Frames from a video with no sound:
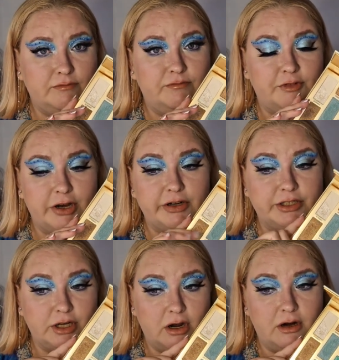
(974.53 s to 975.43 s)
very
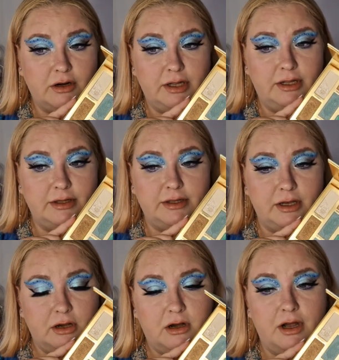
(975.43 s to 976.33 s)
dark in
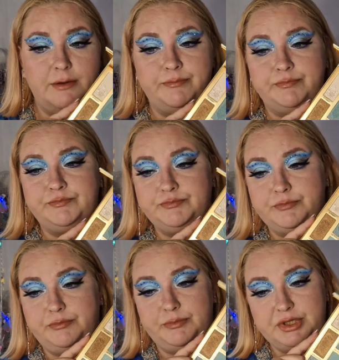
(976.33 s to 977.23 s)
the eye.
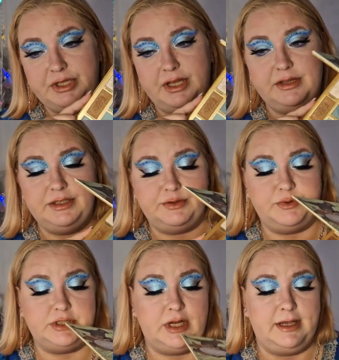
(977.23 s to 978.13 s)
But yeah, this
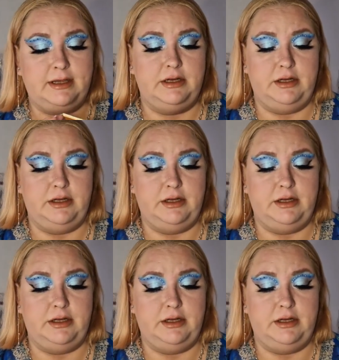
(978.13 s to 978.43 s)
was like